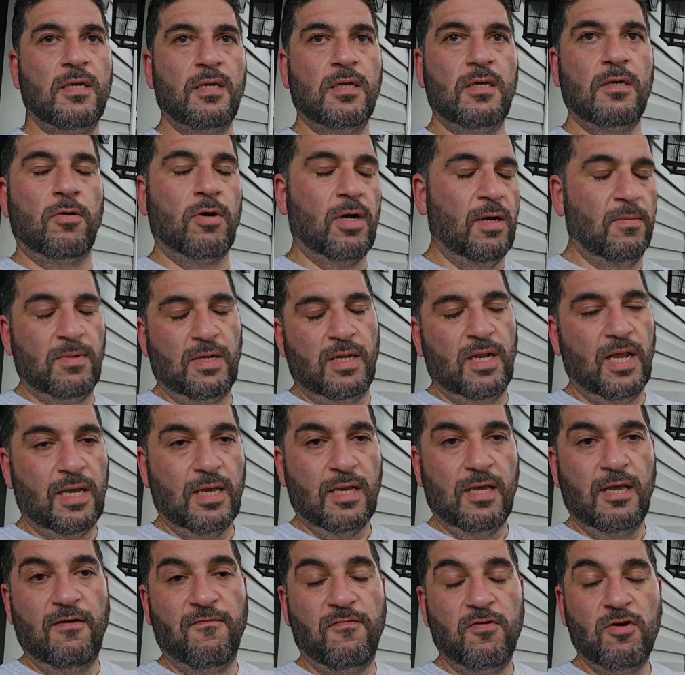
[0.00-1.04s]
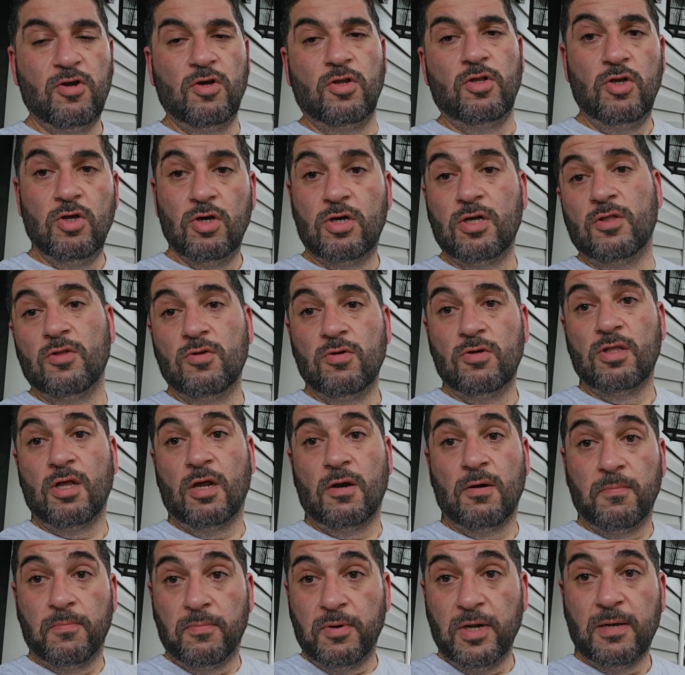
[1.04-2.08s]
or I mean, like if you can do it on
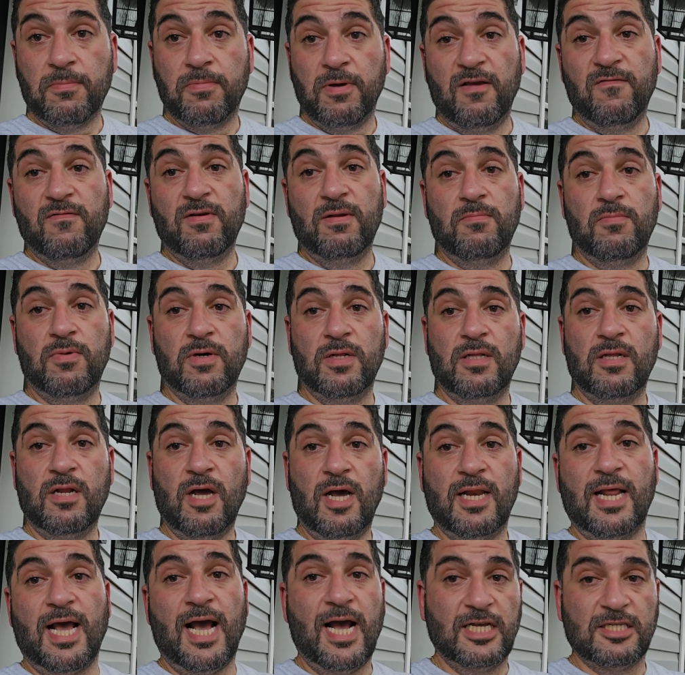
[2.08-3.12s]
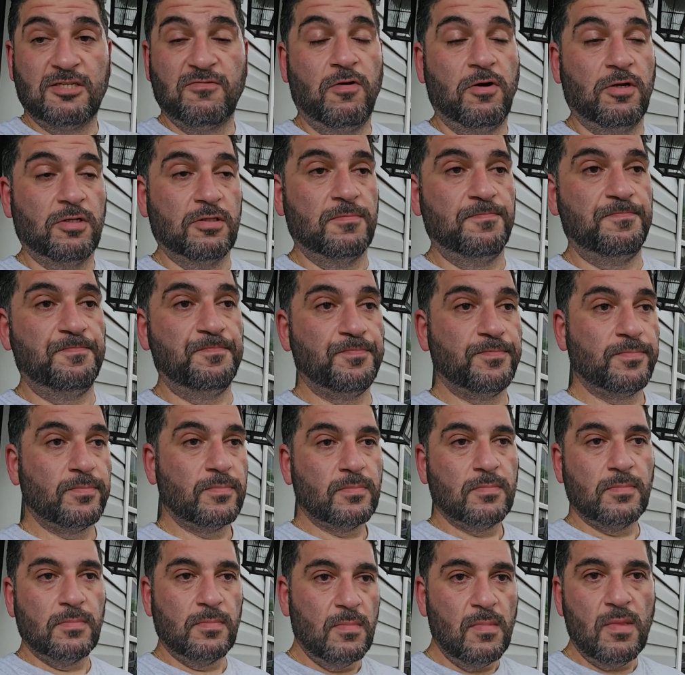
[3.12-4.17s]
a brick pavement, but not asphalt,
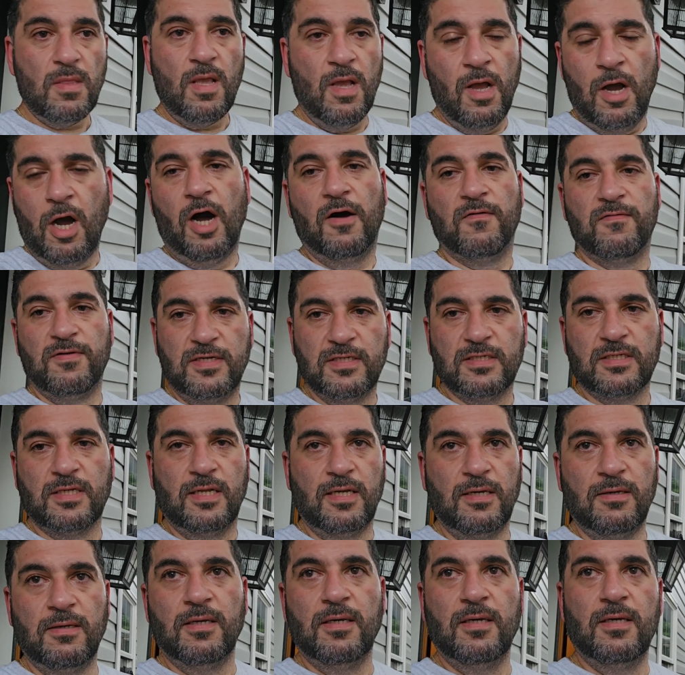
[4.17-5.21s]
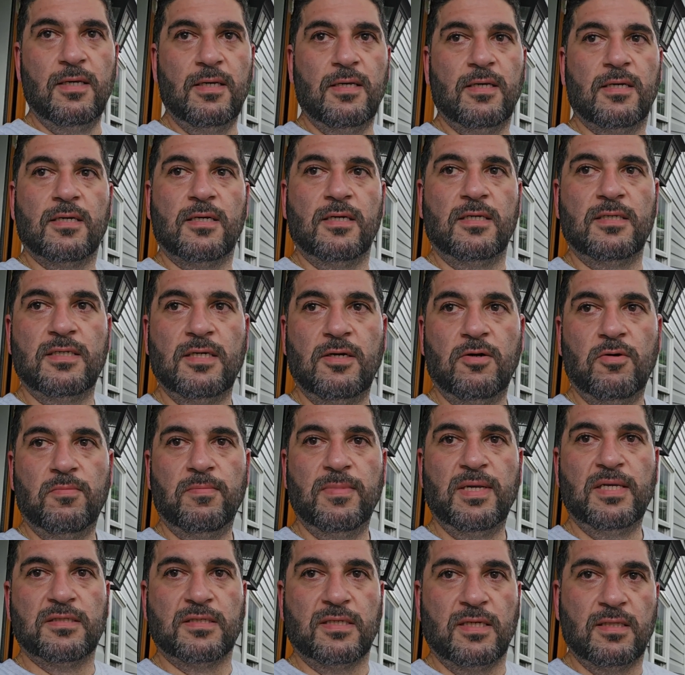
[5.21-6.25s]
obviously, because it'll
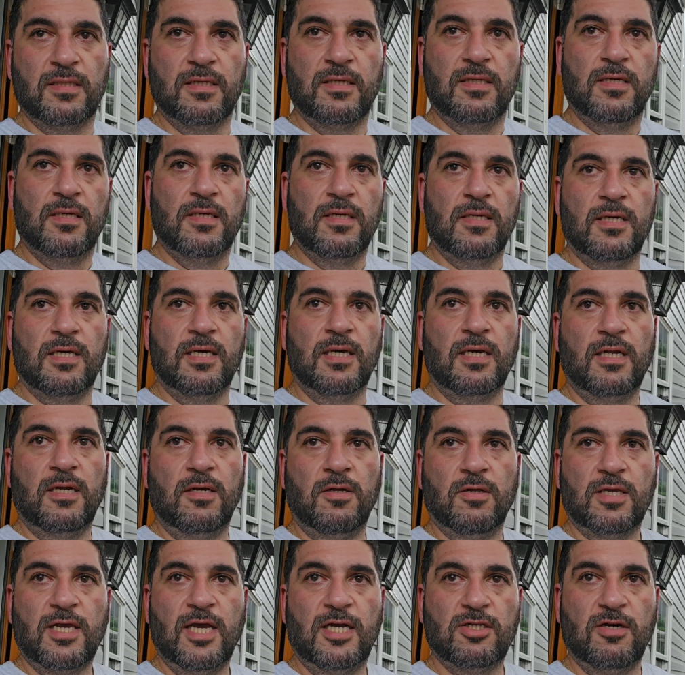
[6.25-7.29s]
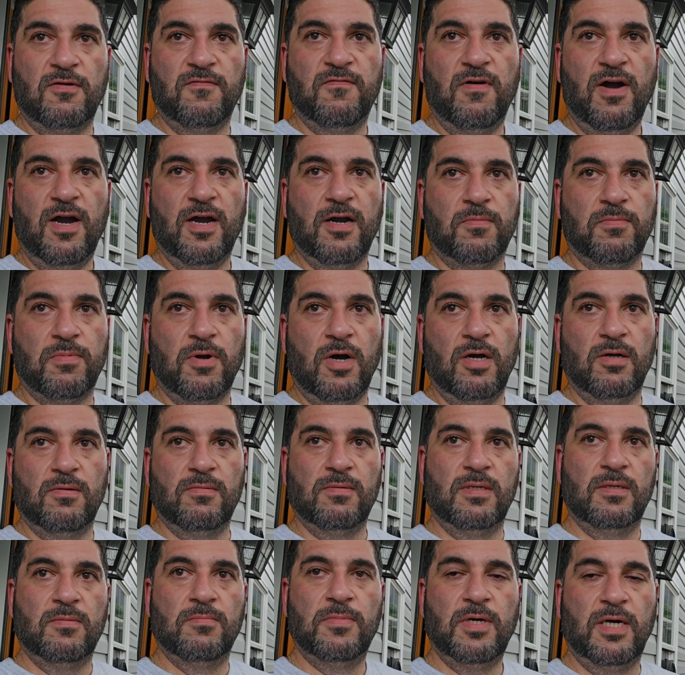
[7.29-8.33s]
melt it and it'll catch on fire
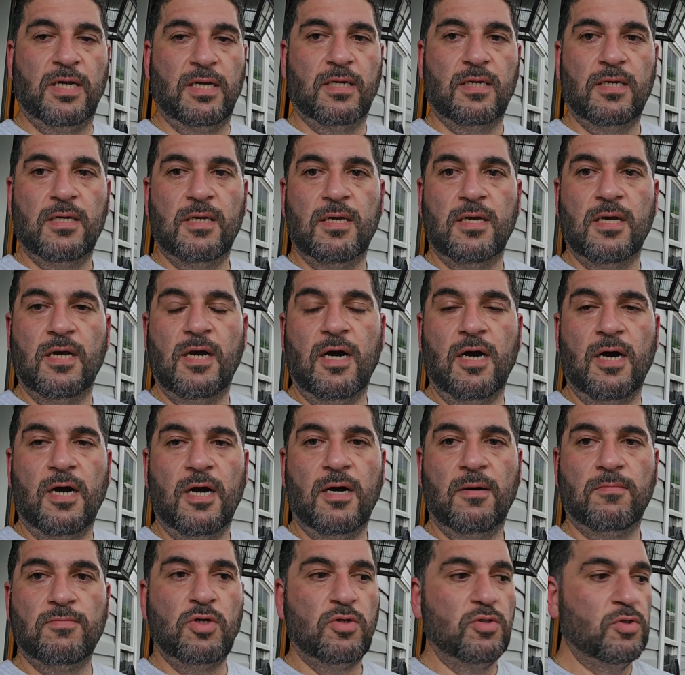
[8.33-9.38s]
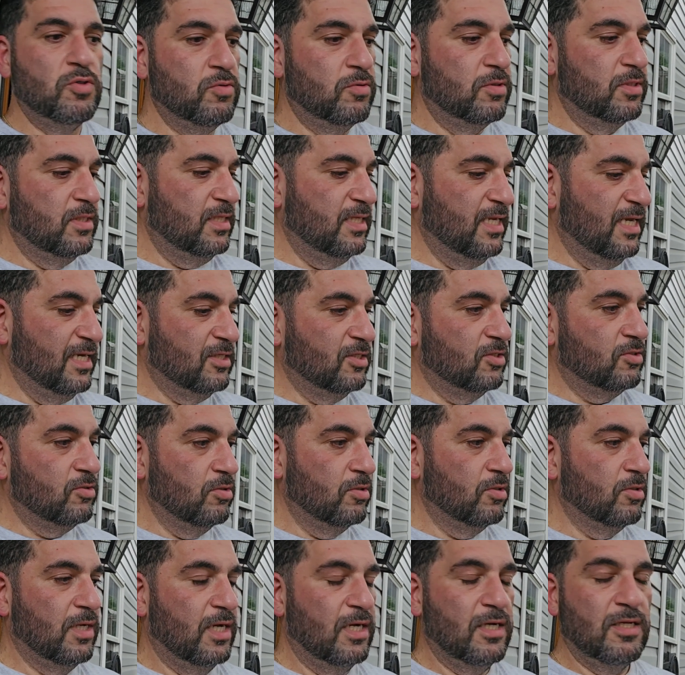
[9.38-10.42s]
probably. But don't do it next
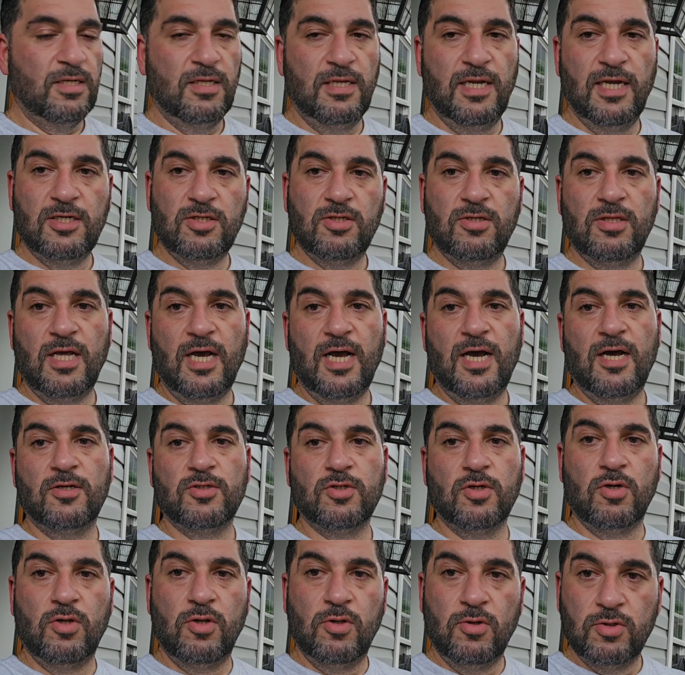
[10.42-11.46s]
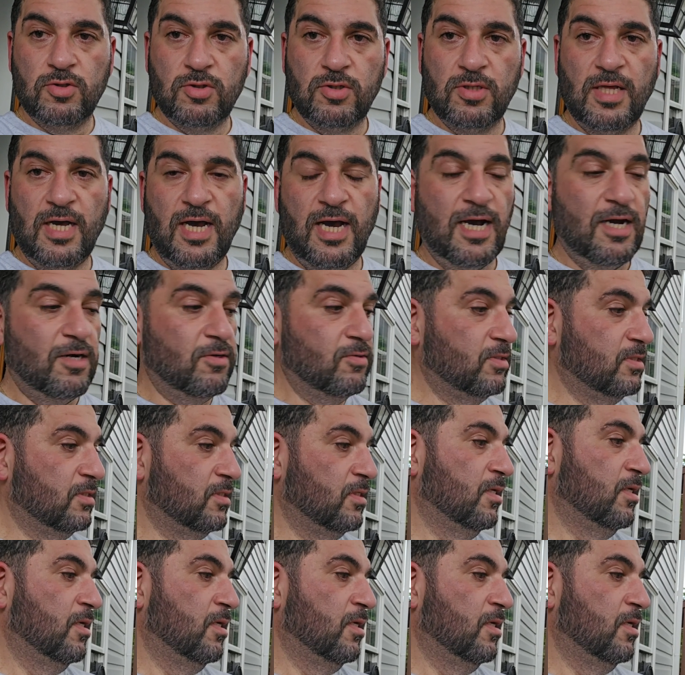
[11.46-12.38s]
to the house or close to the house.